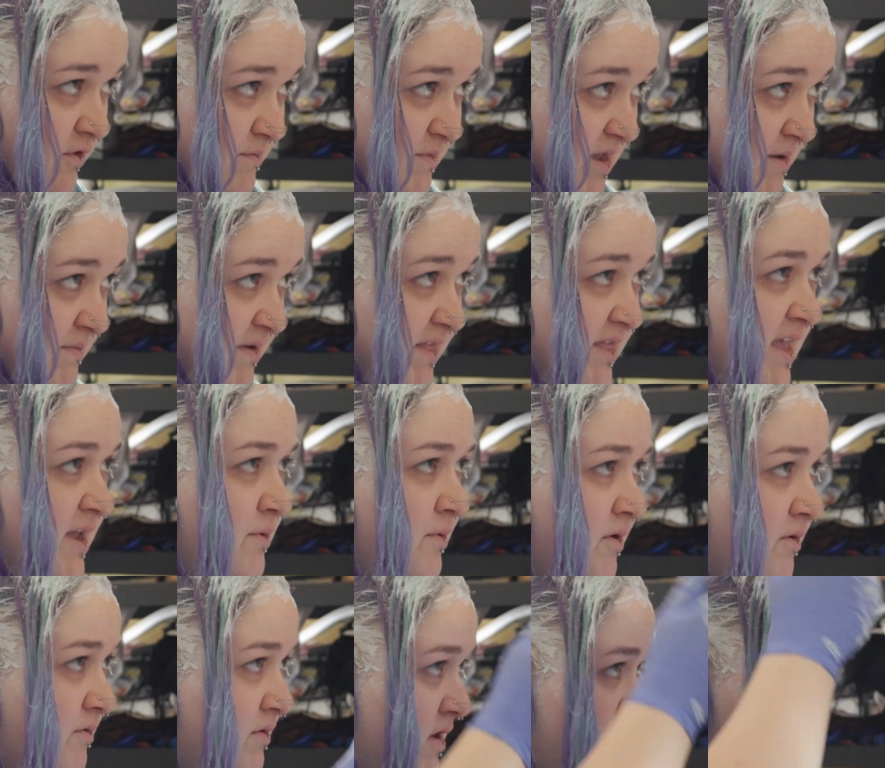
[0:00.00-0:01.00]
for me, but they
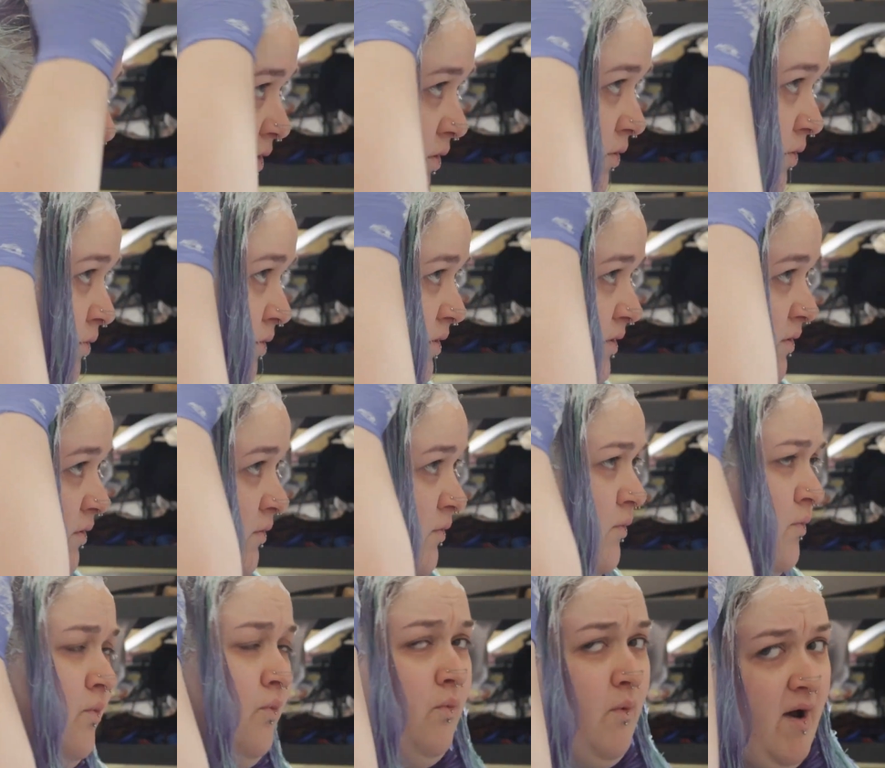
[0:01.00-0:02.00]
won't know
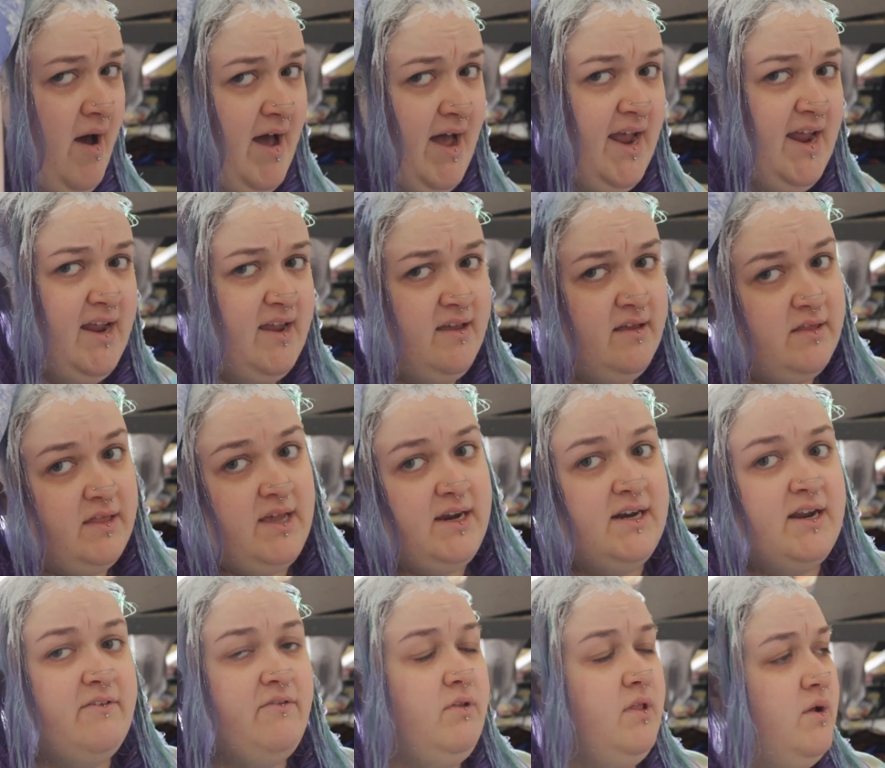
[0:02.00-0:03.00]
why. They
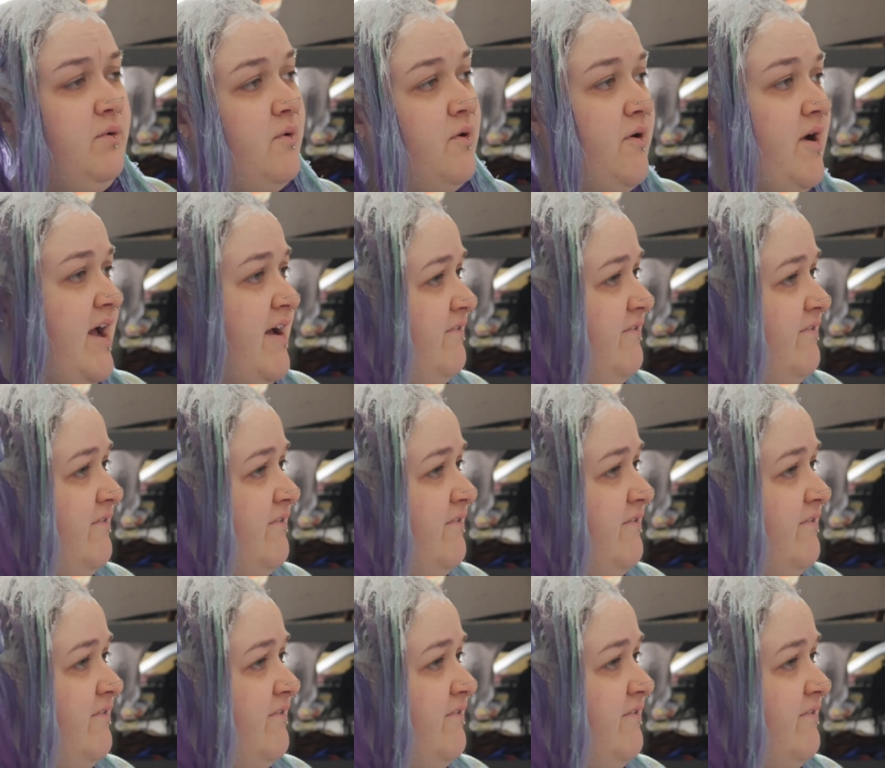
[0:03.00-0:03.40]
definitely won't